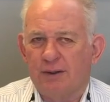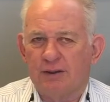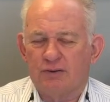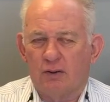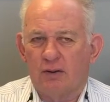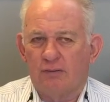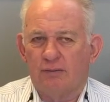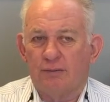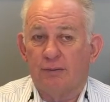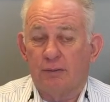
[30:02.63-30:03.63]
It's sort of,
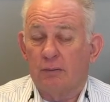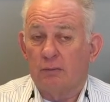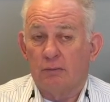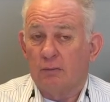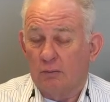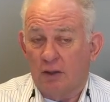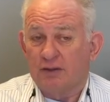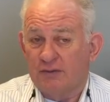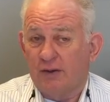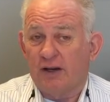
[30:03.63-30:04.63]
well,
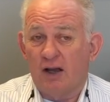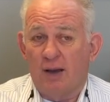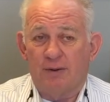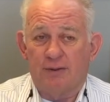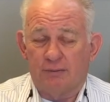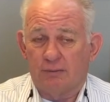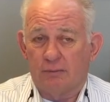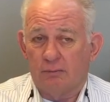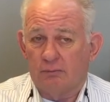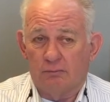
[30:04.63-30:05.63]
it's very common.
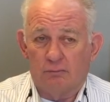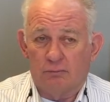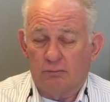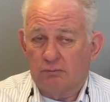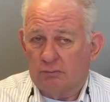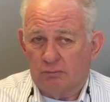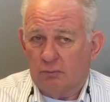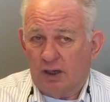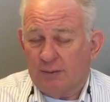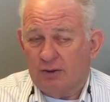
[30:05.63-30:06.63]

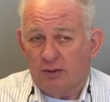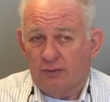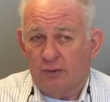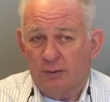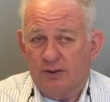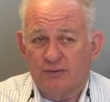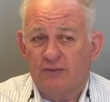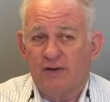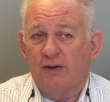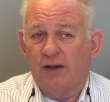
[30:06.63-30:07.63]
When I'm in uniform, it's
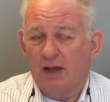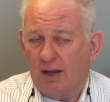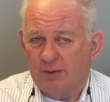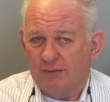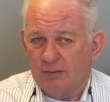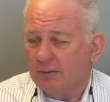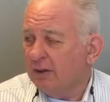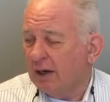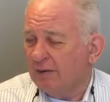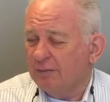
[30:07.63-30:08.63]
very common for me
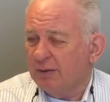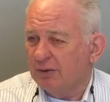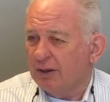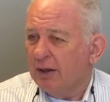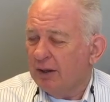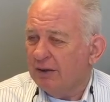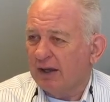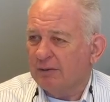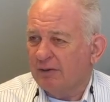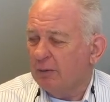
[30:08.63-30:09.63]
to have people
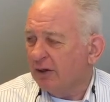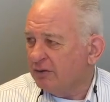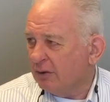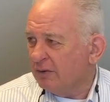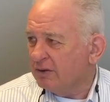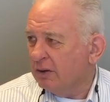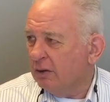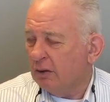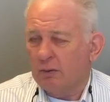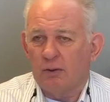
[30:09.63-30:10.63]
thank me for my service,
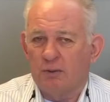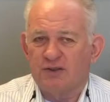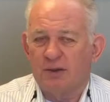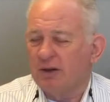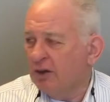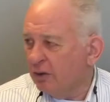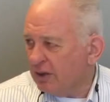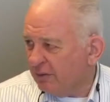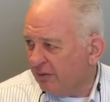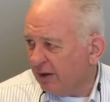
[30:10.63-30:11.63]
or when somebody knows
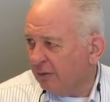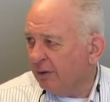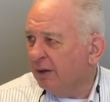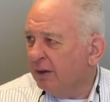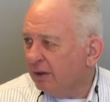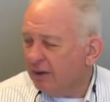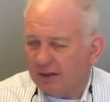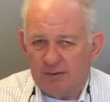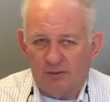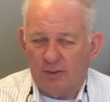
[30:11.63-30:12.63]
I'm a veteran,
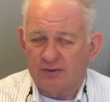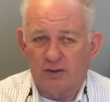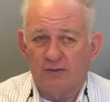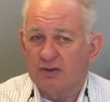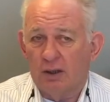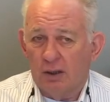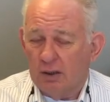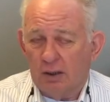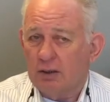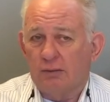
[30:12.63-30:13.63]
thank me for my service.
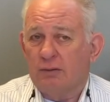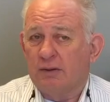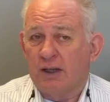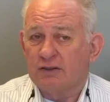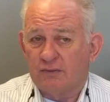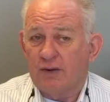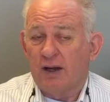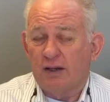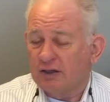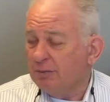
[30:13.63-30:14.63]
And that's
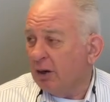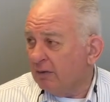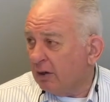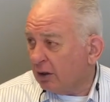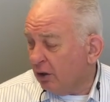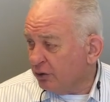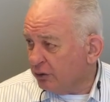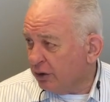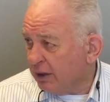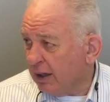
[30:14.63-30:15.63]
fine, and it's part of our
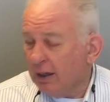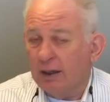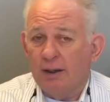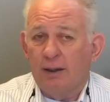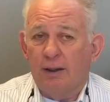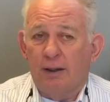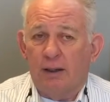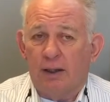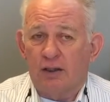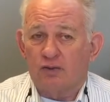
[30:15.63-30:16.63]
culture today,
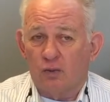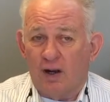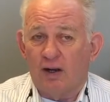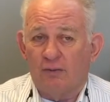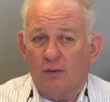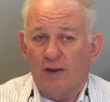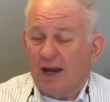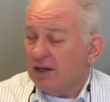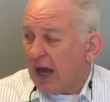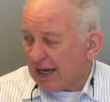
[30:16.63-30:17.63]
and it's rare for
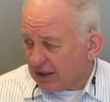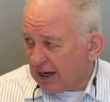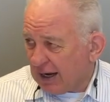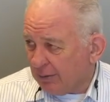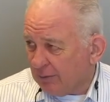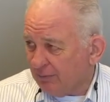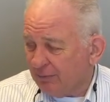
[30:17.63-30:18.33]
that not to happen.